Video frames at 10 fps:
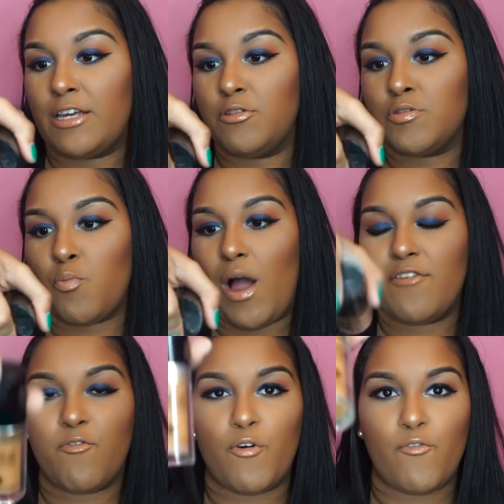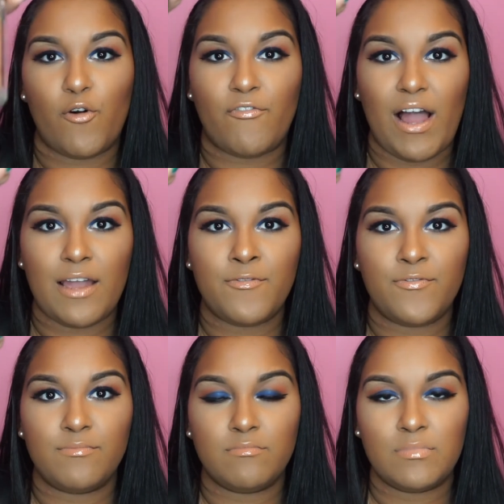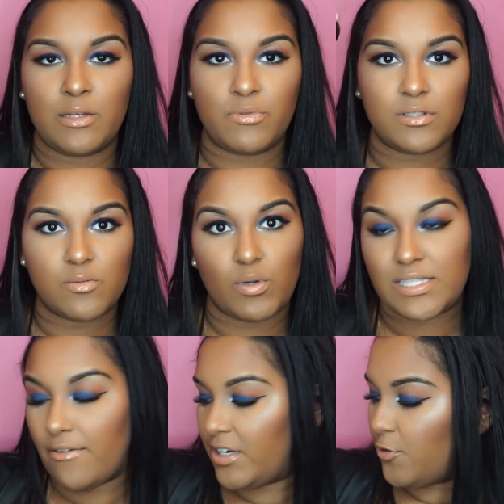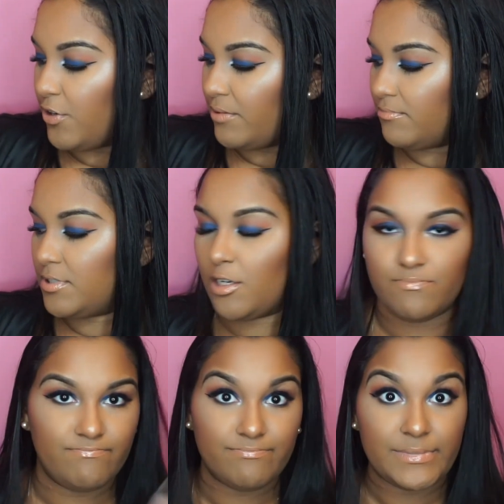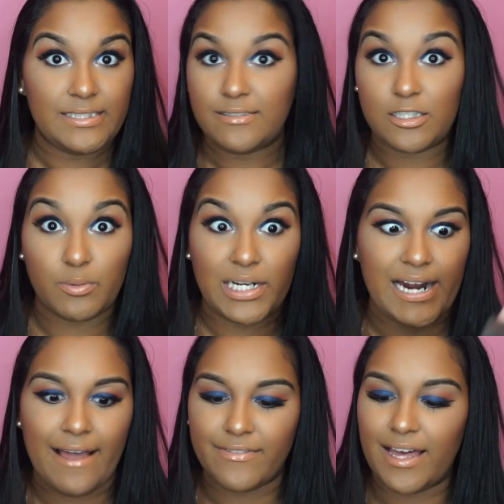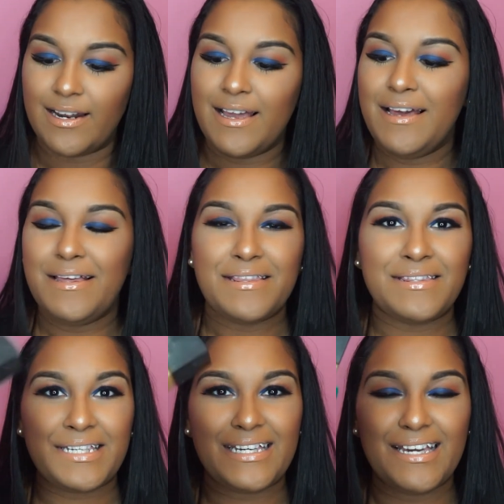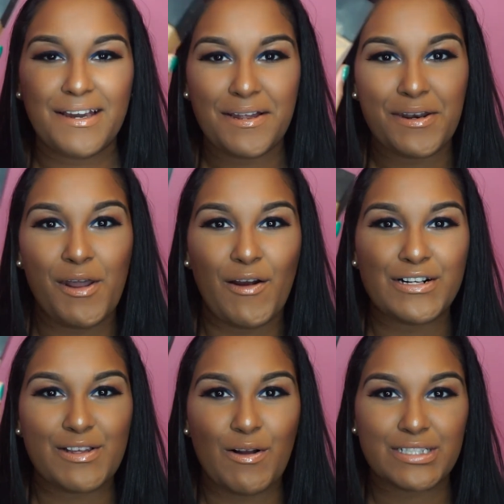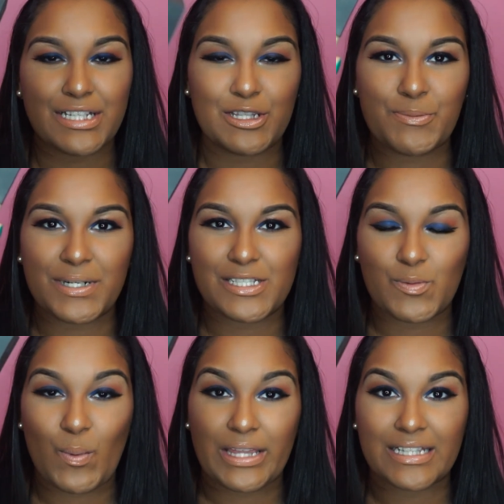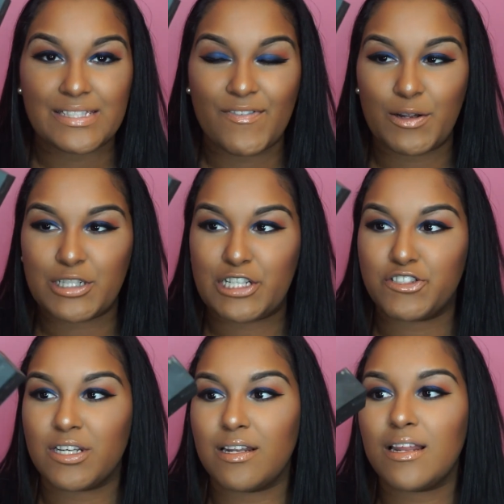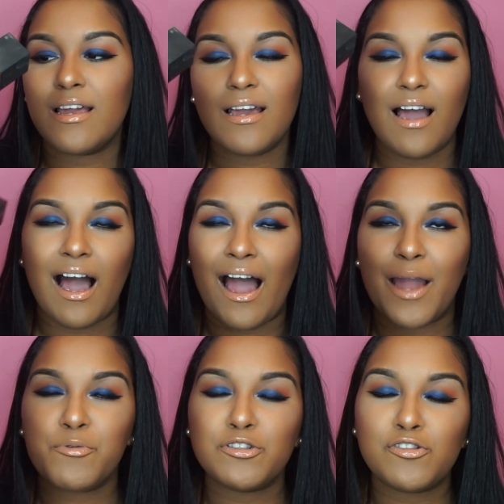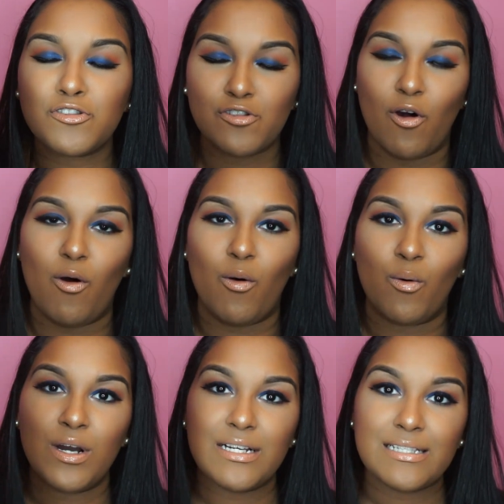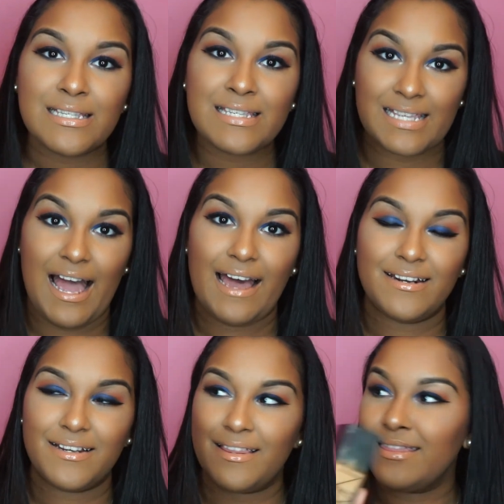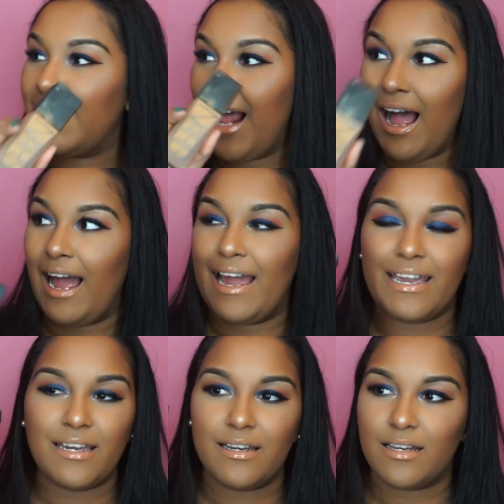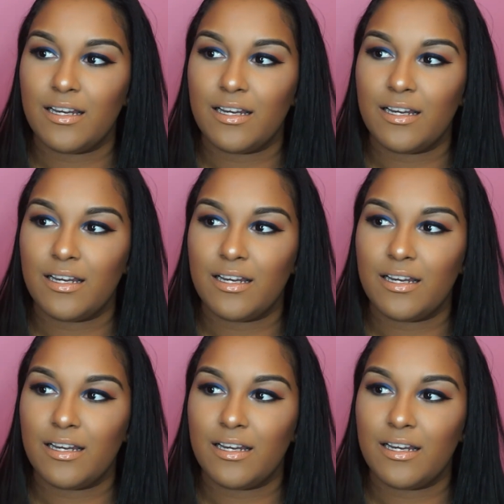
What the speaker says: use Y445. It was 173, so just wanted to add that. The NARS All Day Luminous Weightless Foundation, I was so sad that I